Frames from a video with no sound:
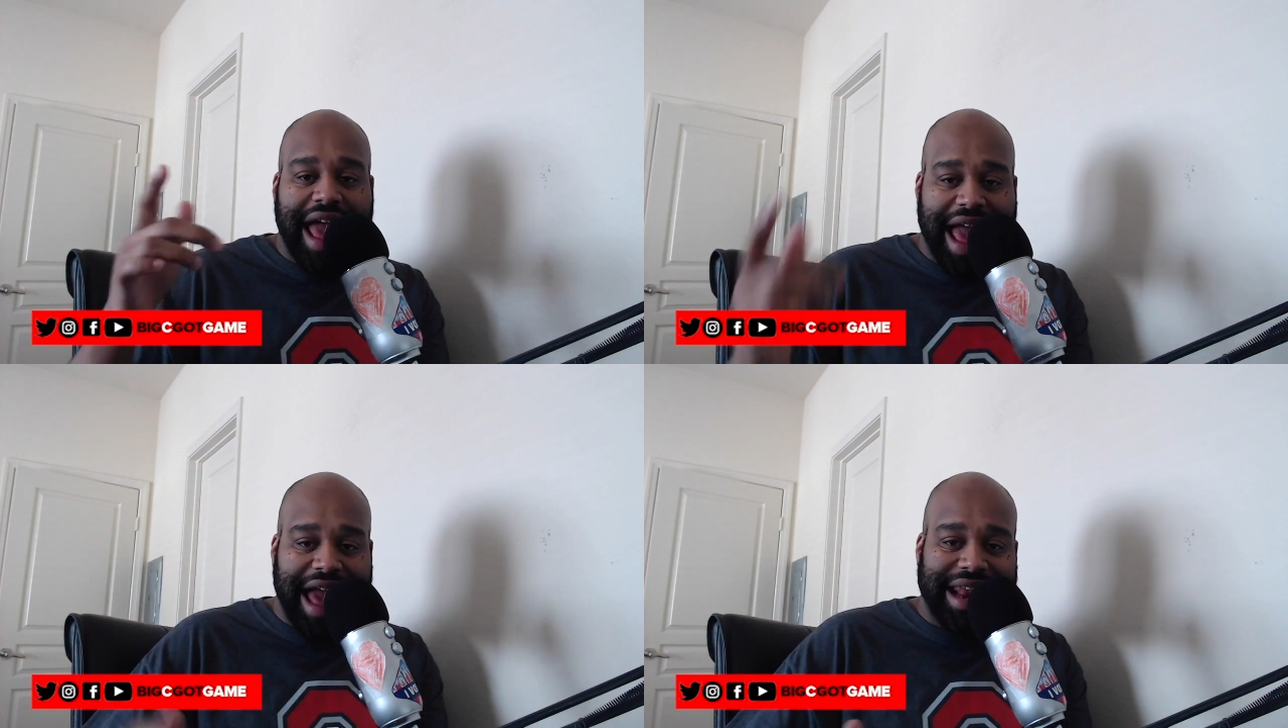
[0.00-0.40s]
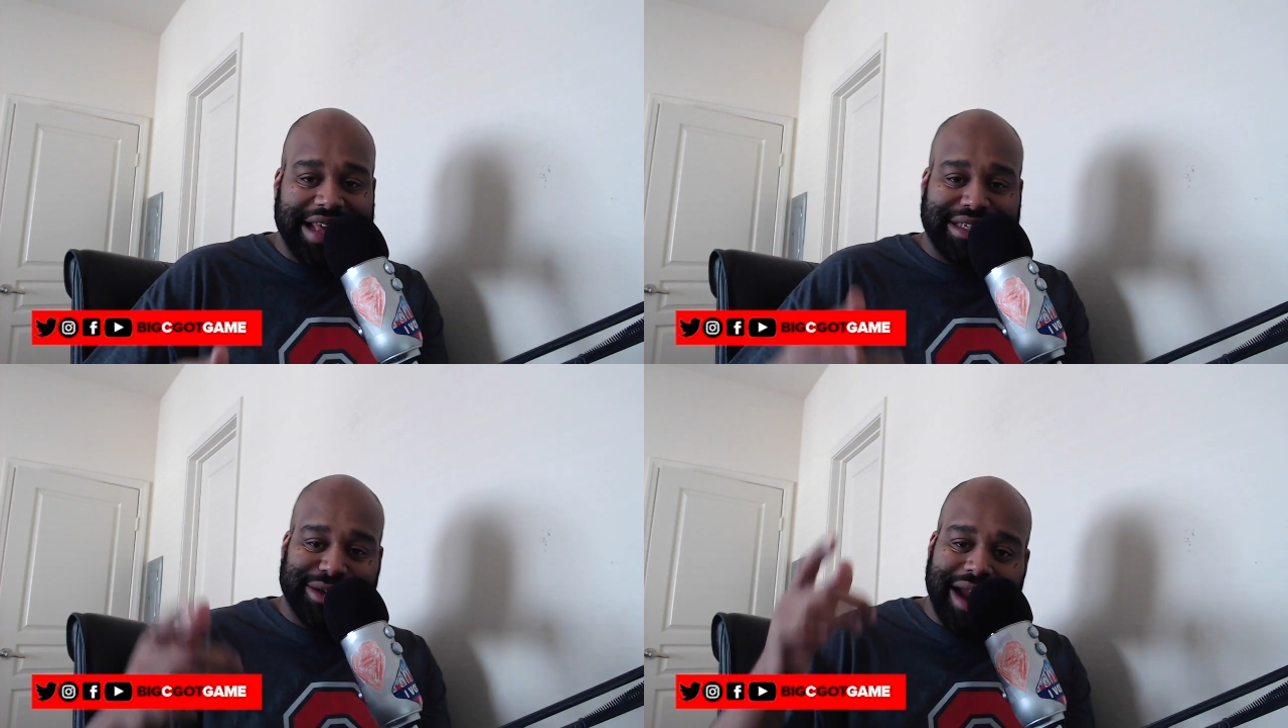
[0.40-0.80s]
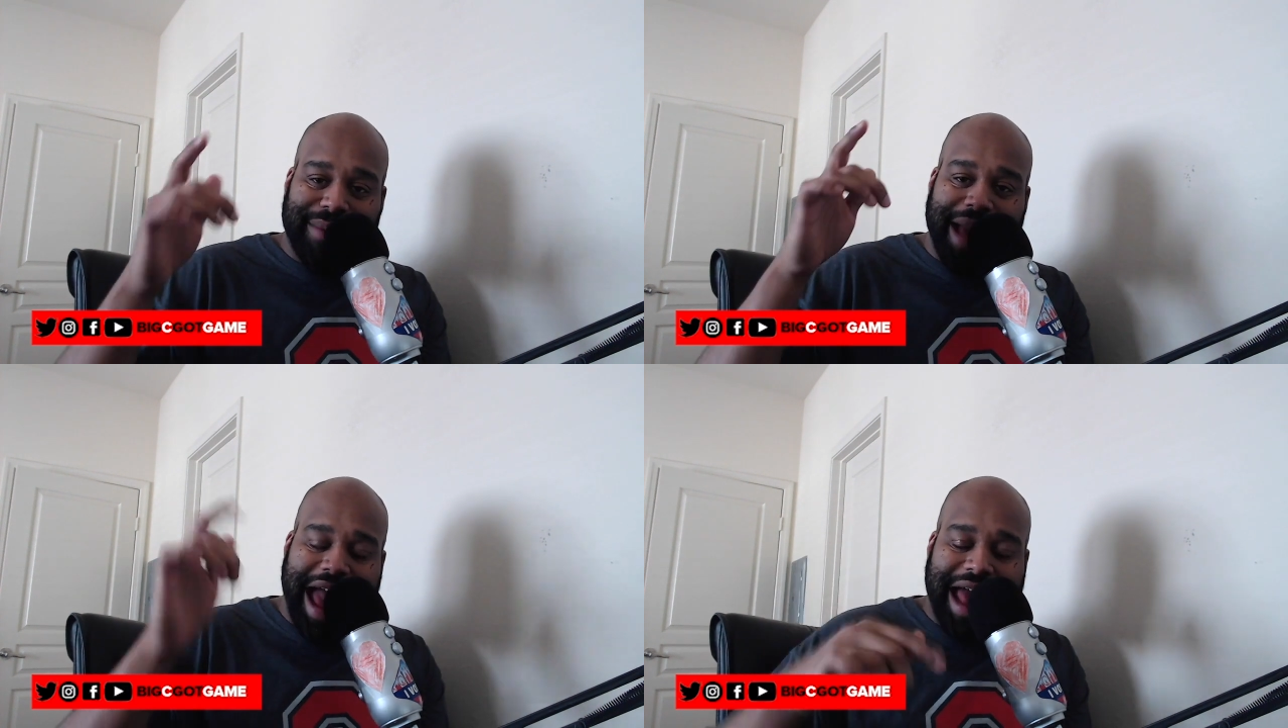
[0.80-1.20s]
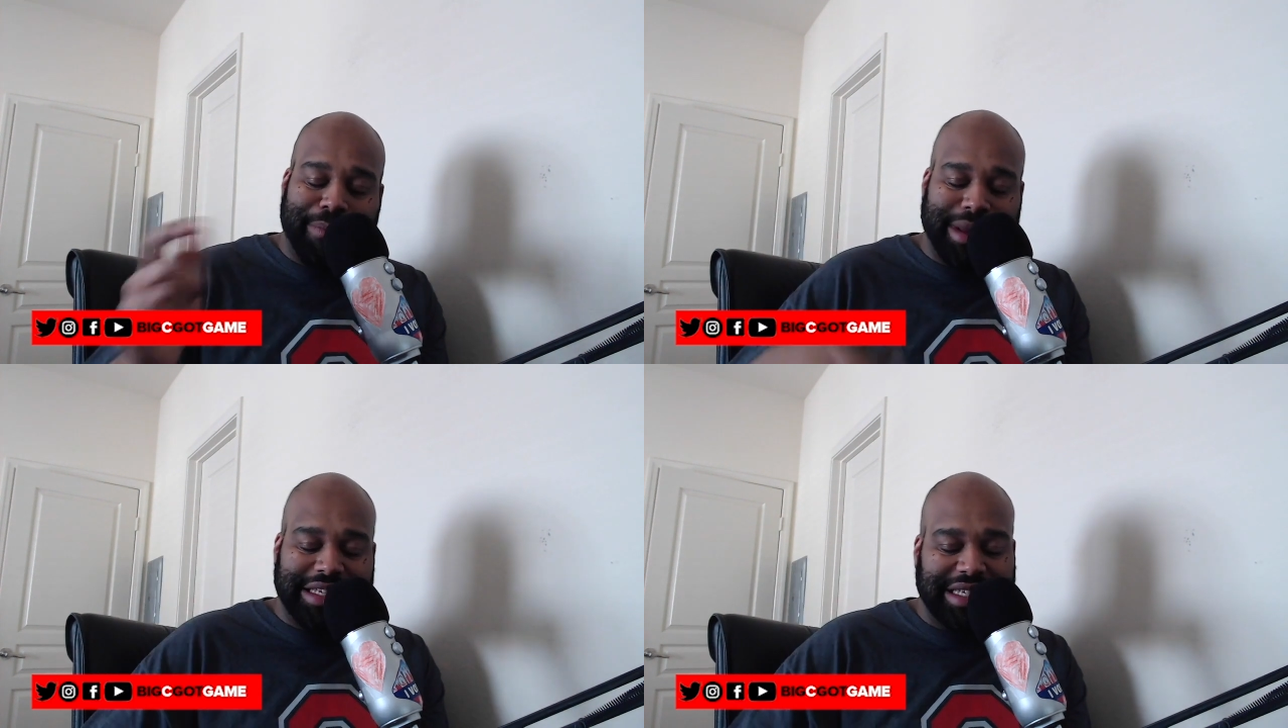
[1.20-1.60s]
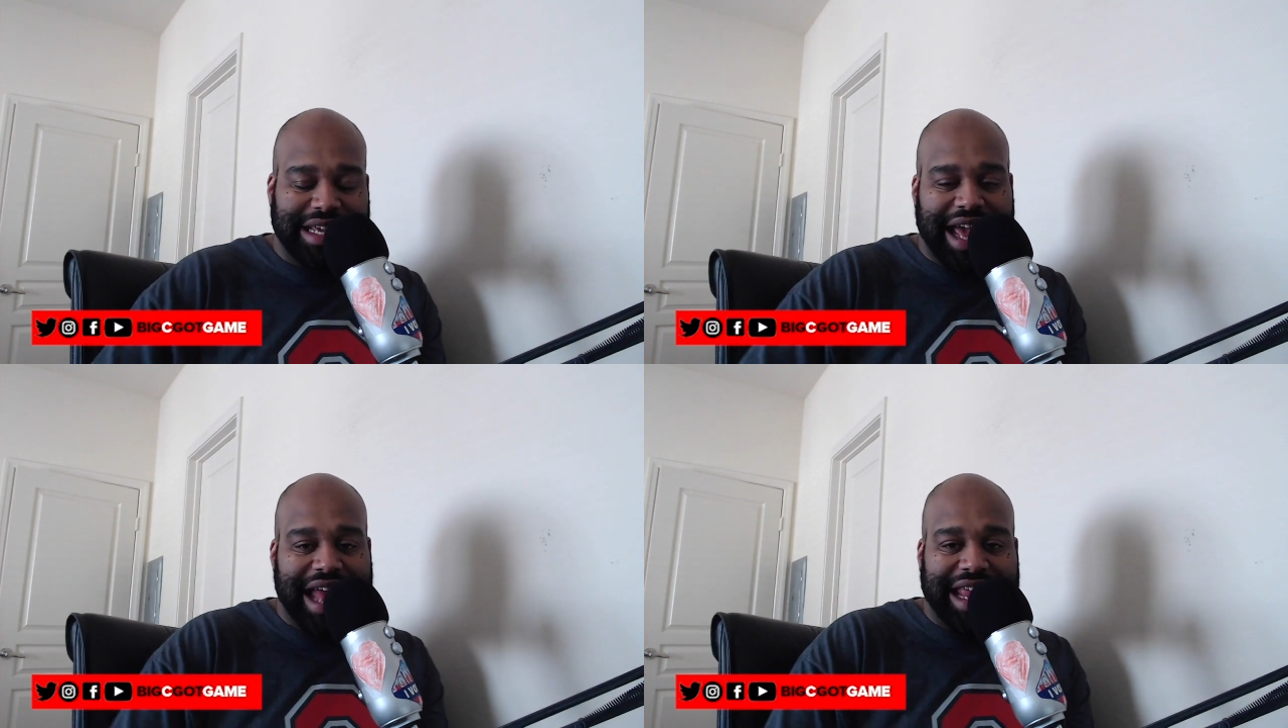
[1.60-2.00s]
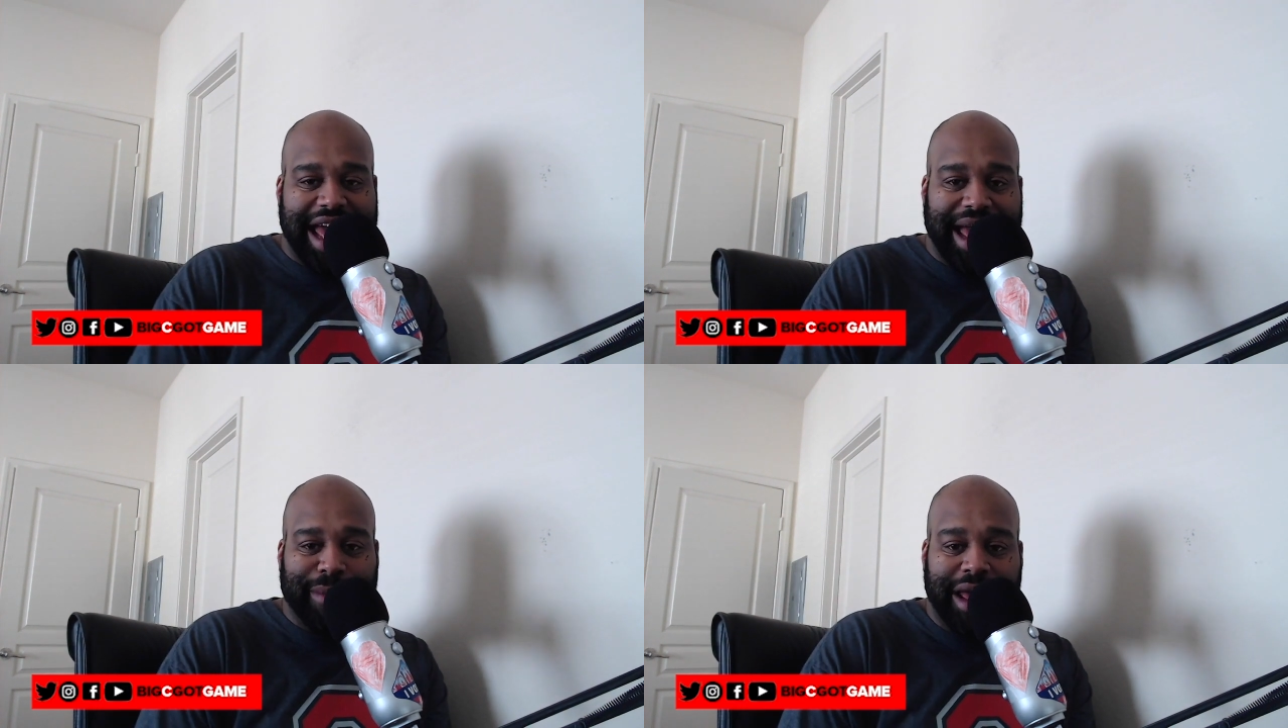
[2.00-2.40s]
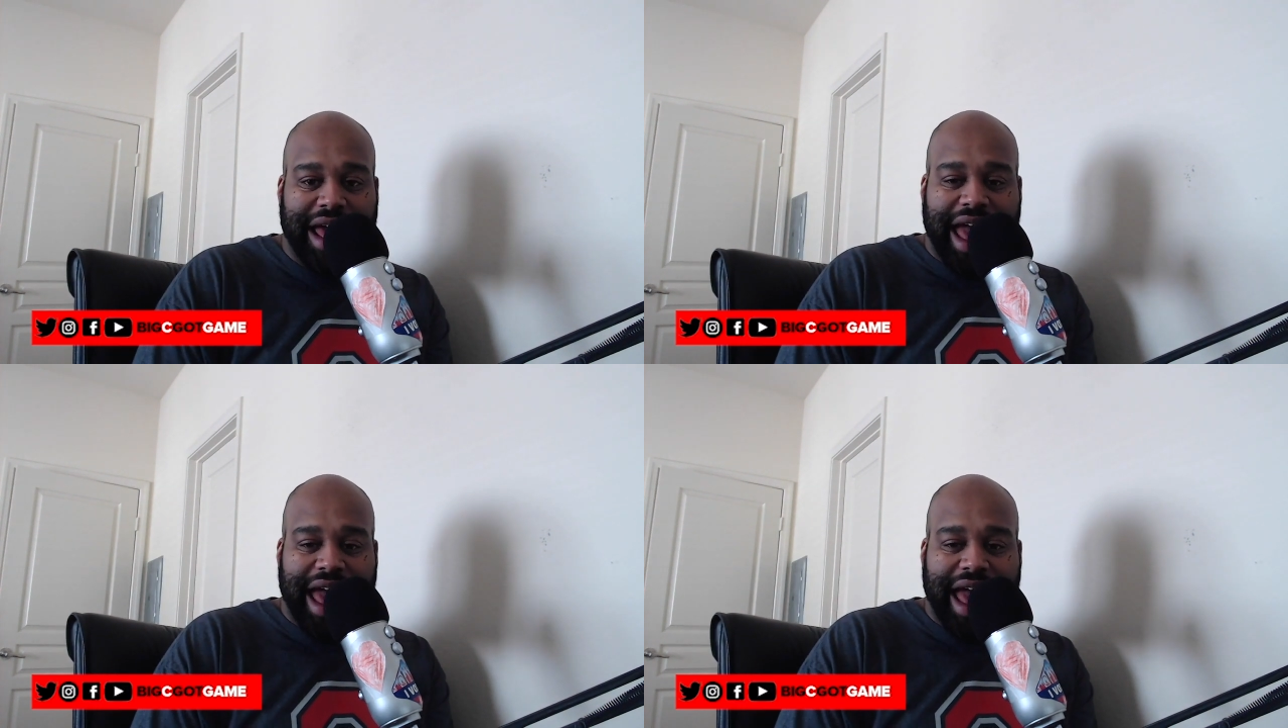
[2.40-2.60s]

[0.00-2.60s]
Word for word: and Instagram at Big C Got Game.